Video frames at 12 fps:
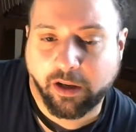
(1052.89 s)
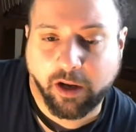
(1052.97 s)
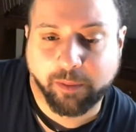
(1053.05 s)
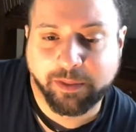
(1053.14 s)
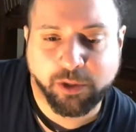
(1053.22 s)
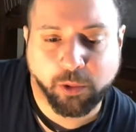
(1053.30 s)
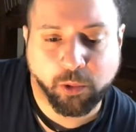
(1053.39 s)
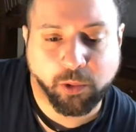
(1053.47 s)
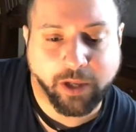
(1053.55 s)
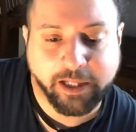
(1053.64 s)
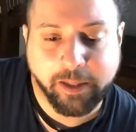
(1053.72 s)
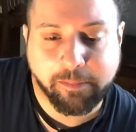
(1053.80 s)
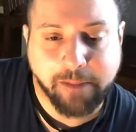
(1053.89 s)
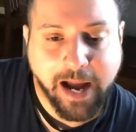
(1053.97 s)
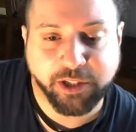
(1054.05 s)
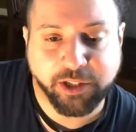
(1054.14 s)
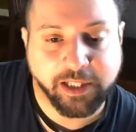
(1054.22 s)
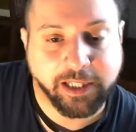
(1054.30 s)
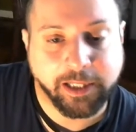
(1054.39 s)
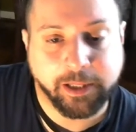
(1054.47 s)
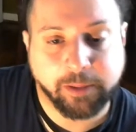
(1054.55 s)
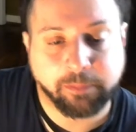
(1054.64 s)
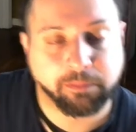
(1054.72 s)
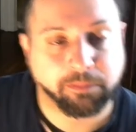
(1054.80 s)
It's cool. I can imagine
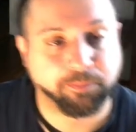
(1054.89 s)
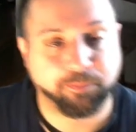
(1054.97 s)
him